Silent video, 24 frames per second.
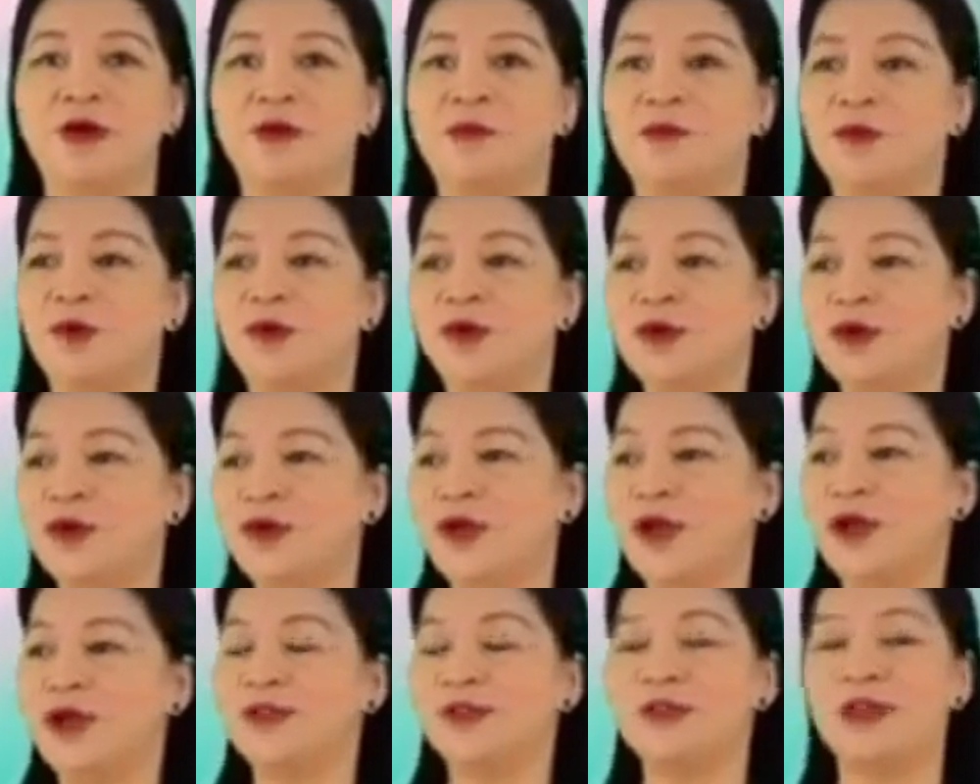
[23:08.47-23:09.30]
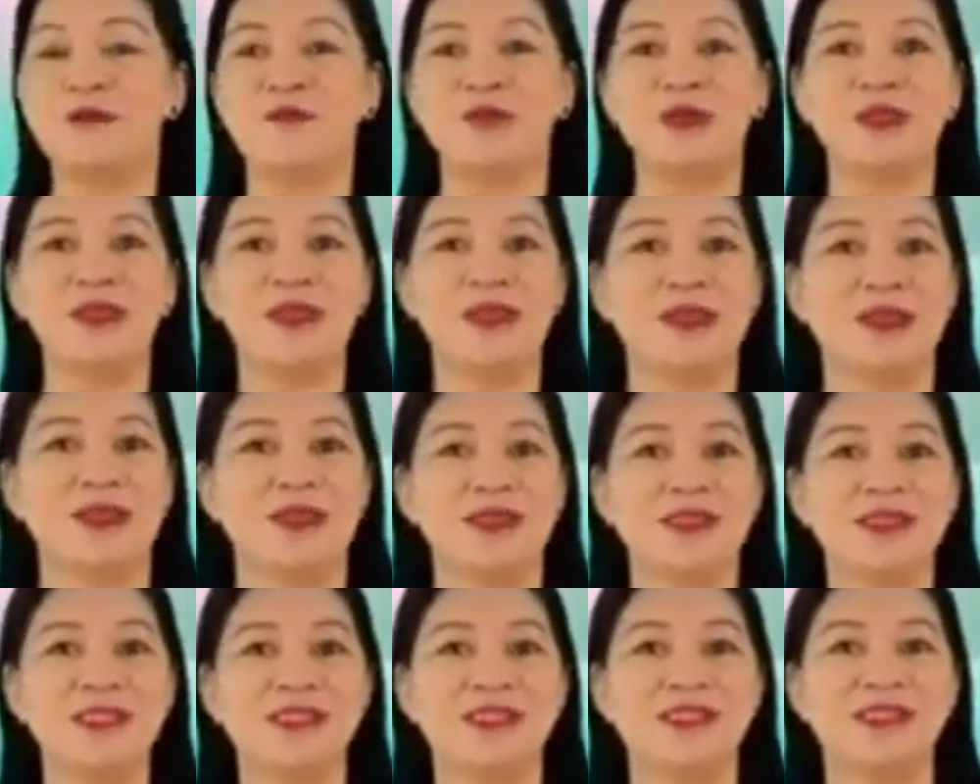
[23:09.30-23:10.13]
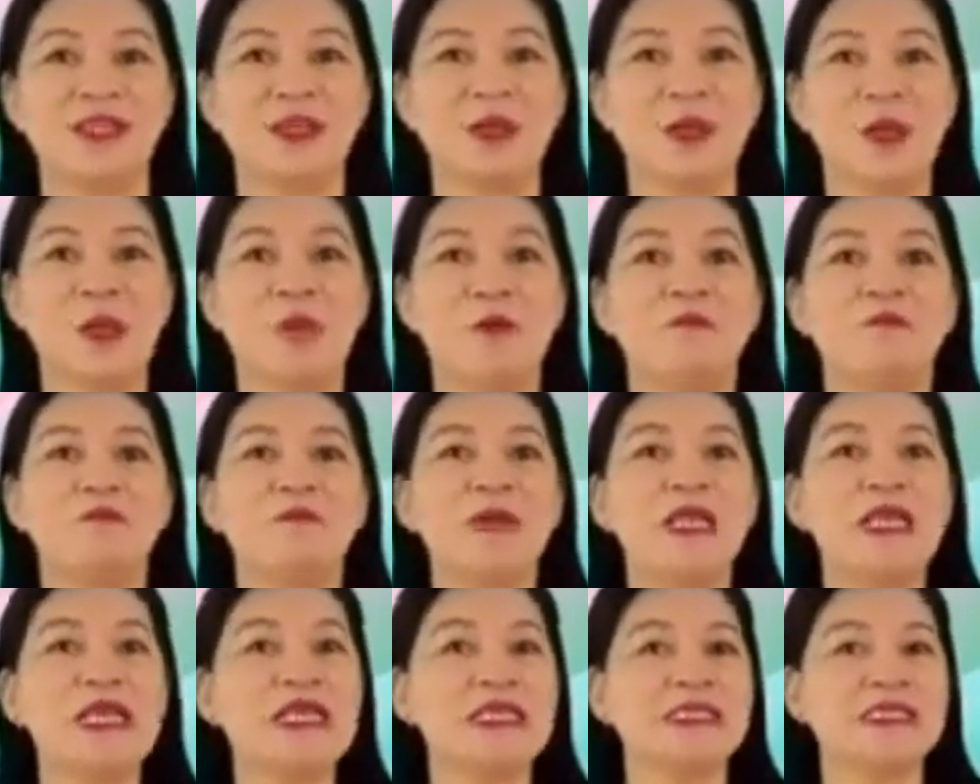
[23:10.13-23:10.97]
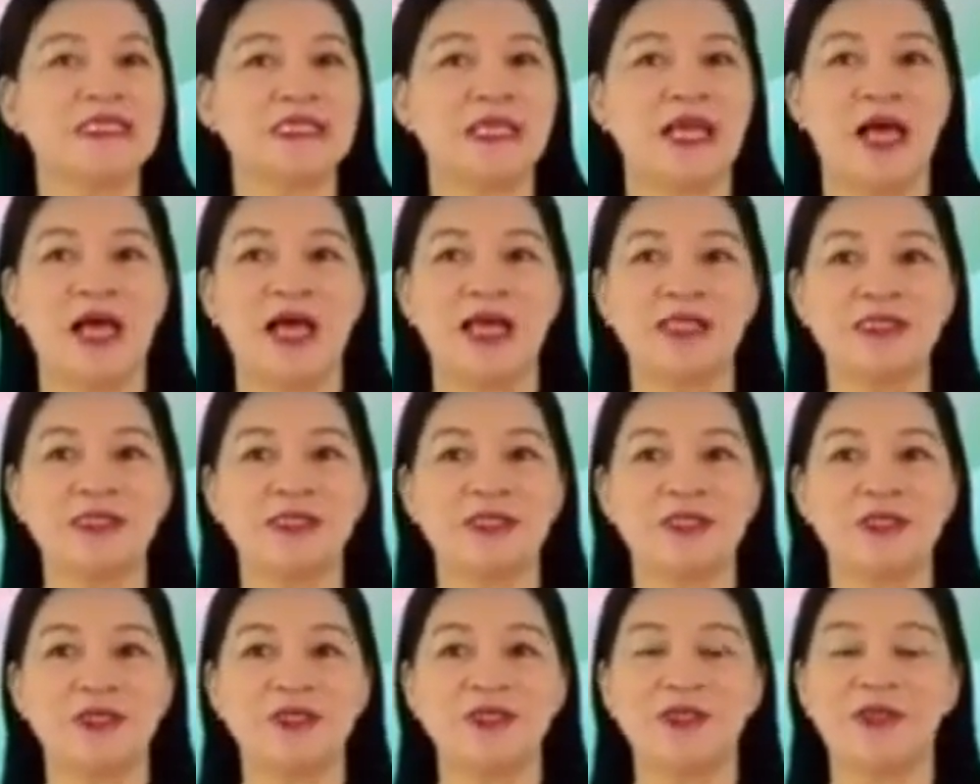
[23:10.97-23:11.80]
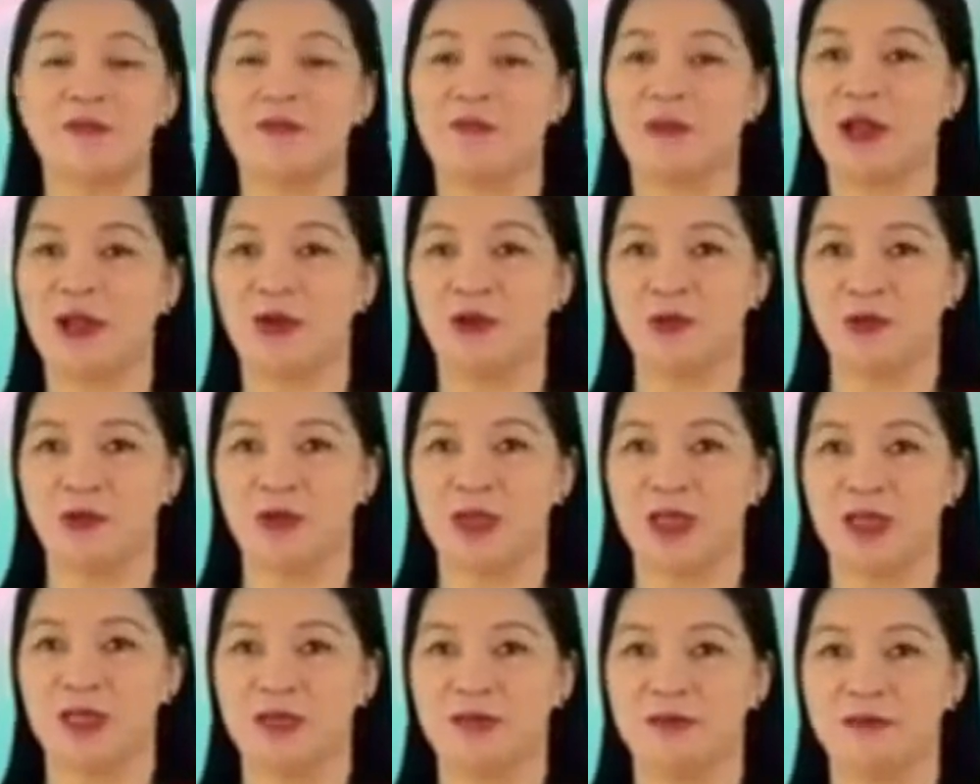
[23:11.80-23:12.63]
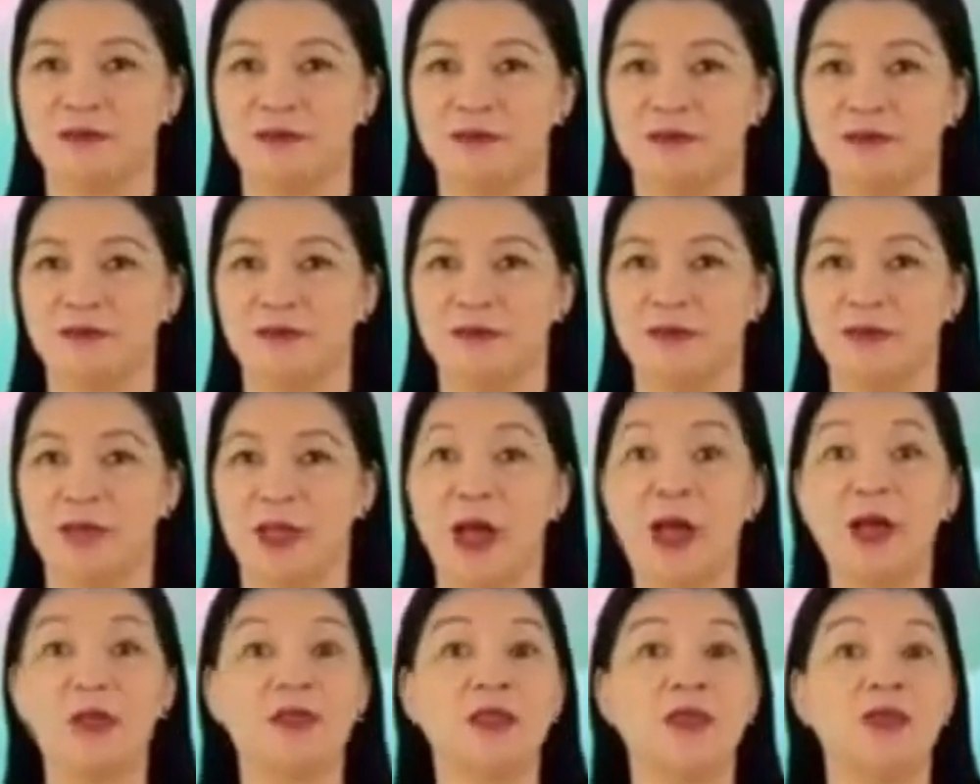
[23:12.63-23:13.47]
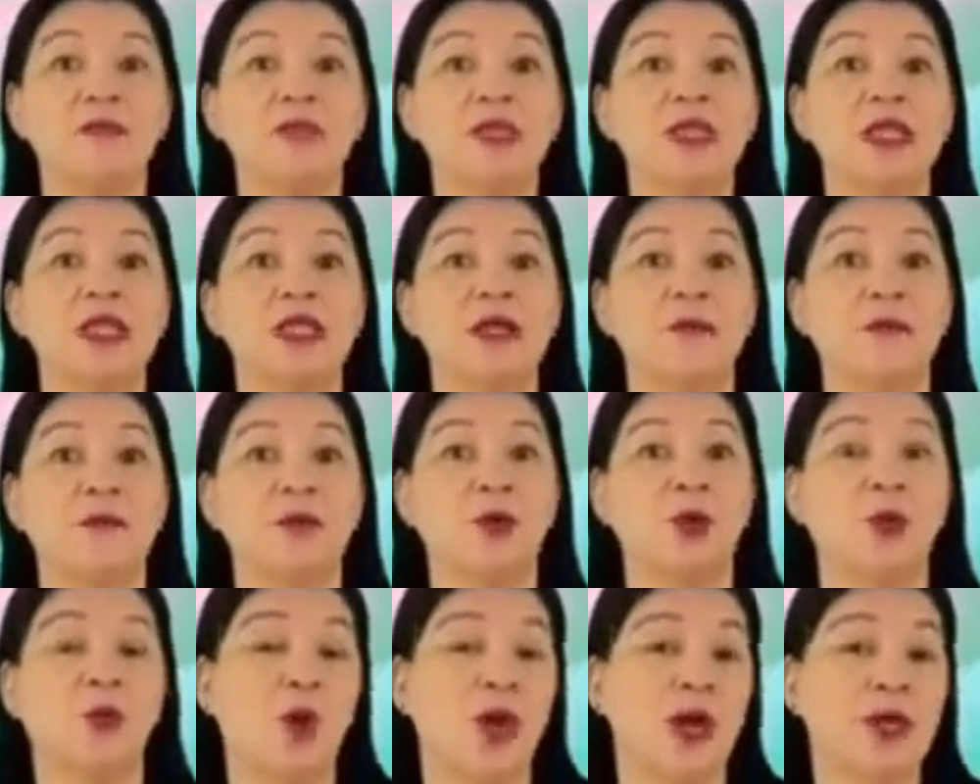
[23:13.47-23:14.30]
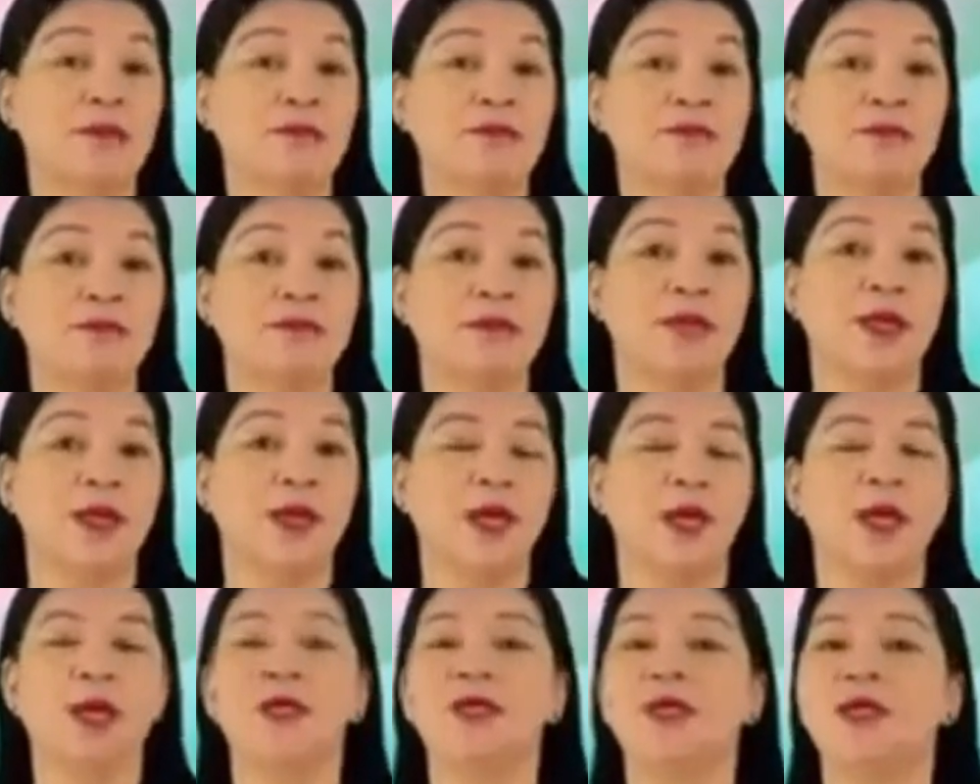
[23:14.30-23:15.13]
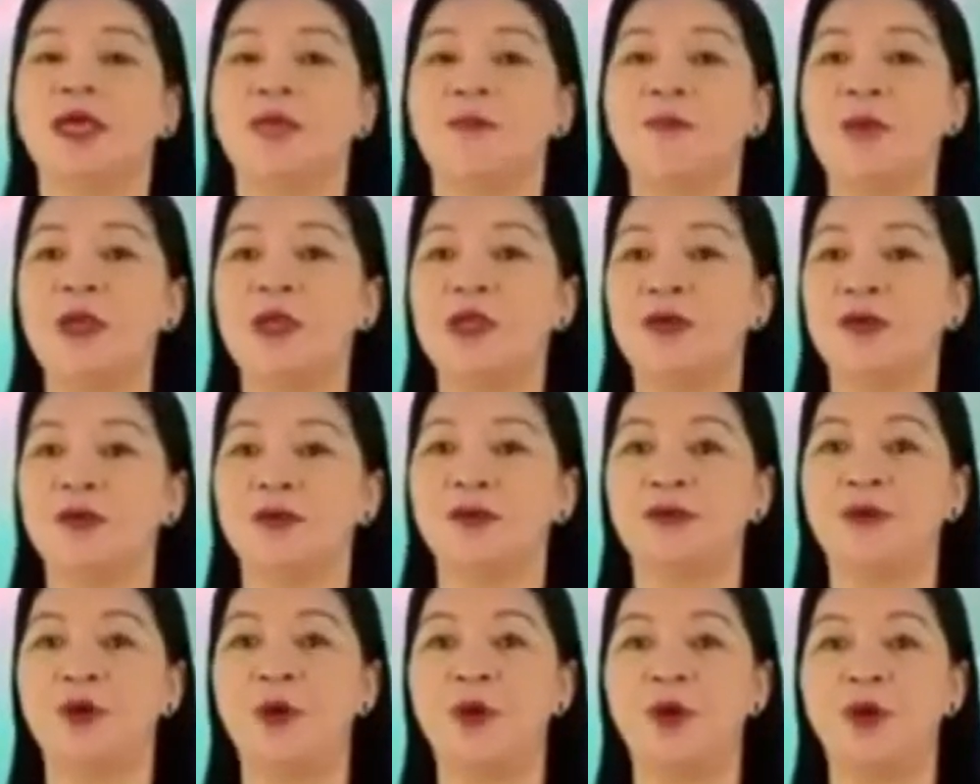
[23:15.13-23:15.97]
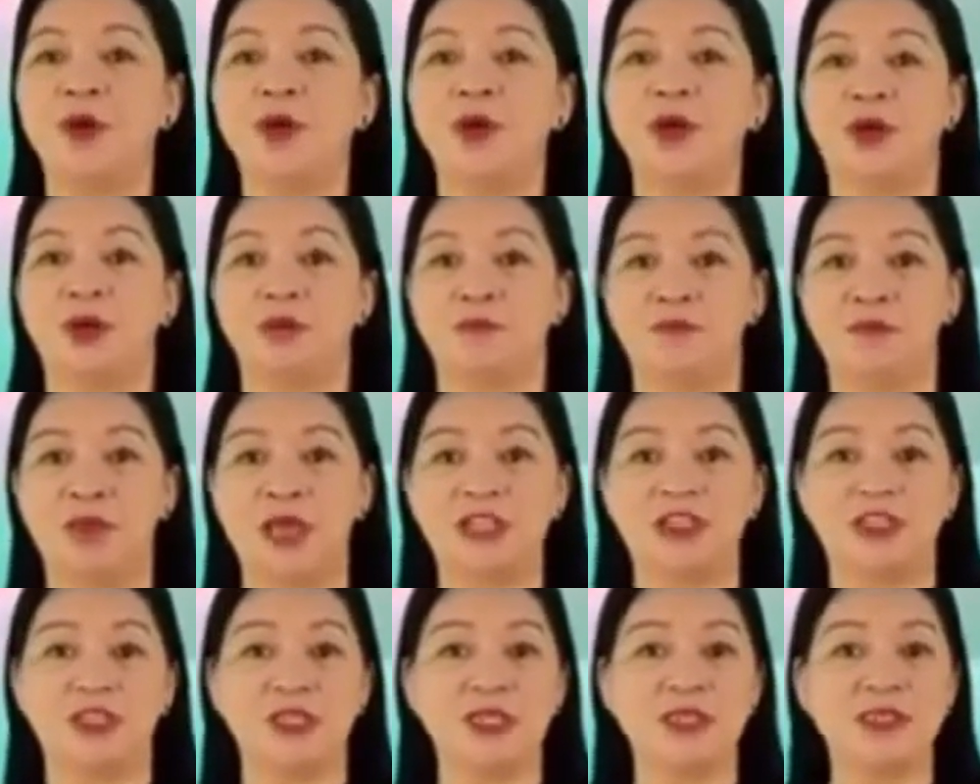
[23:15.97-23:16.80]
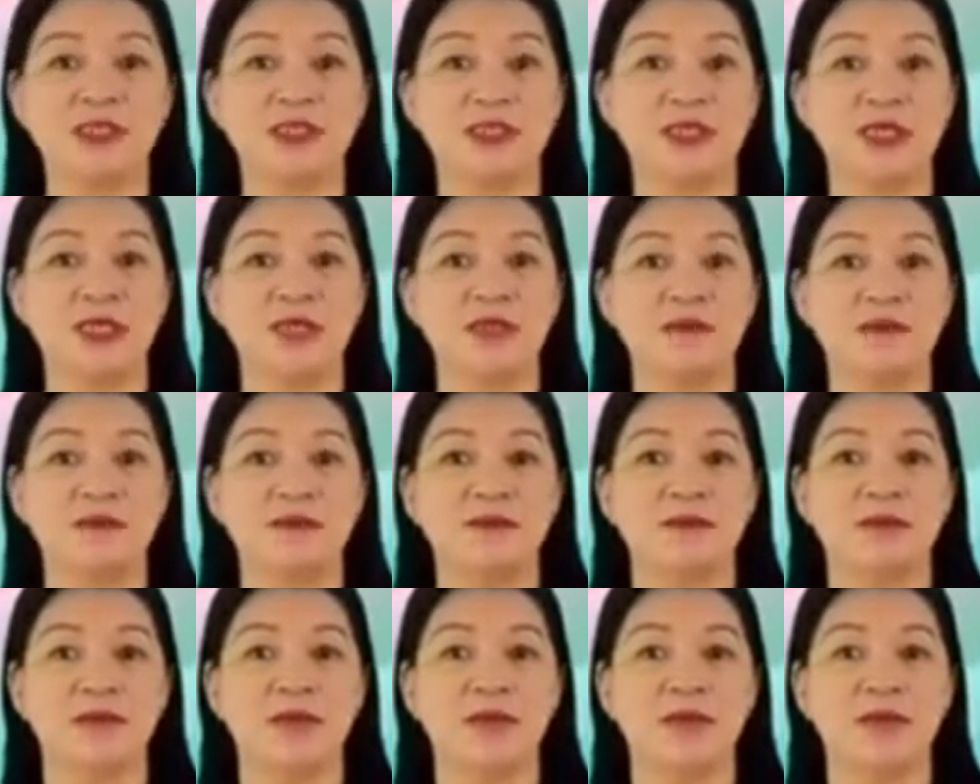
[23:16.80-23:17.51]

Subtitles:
For your activities, please answer the following. Activity number 1, keeping your goal on page 16.